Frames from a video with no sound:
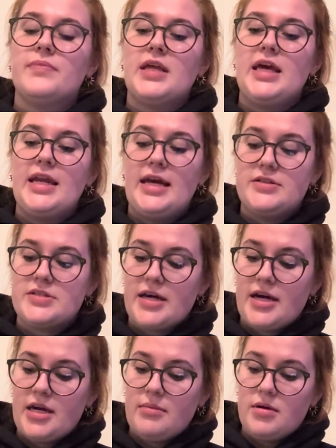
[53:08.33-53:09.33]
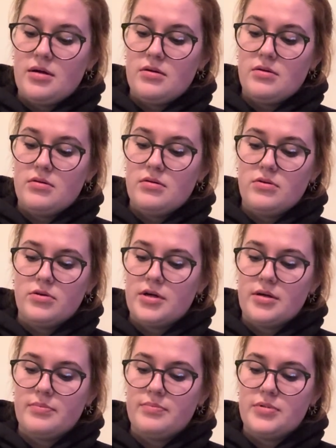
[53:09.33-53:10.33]
an enzyme
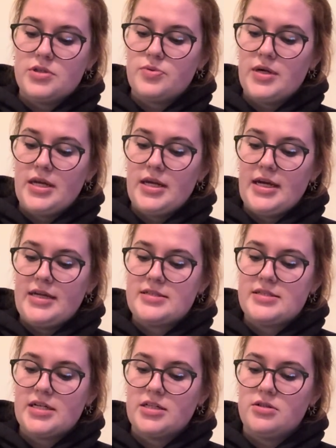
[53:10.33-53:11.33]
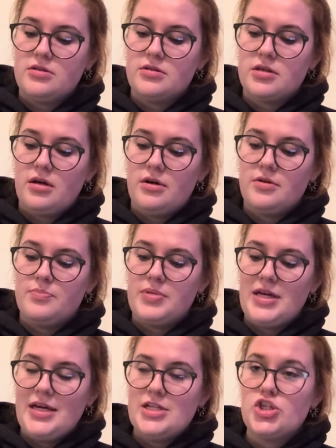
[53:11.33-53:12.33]
or between a signal called
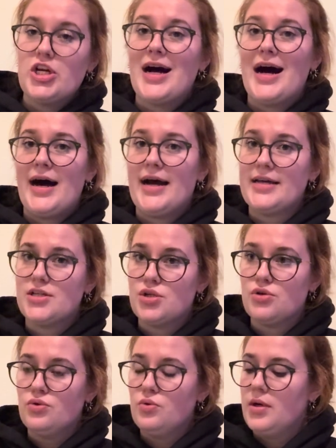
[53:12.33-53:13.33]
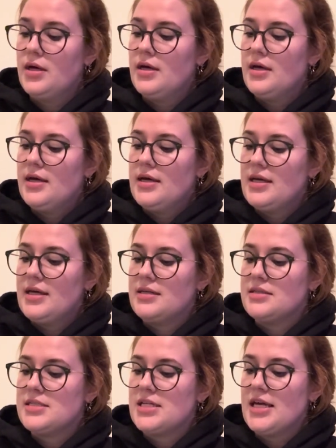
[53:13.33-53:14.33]
PGI2
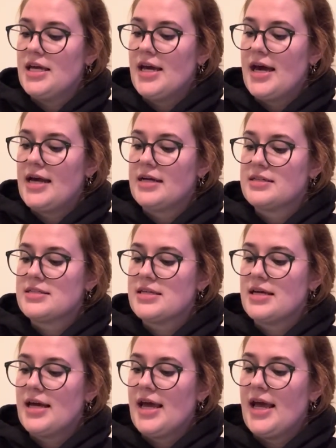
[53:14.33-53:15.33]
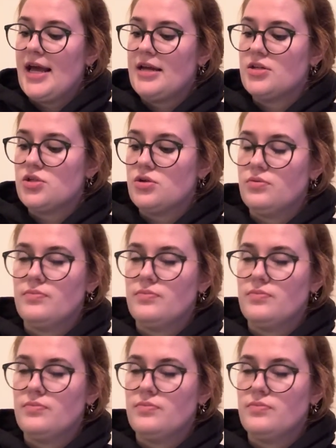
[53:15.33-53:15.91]
and TXA2.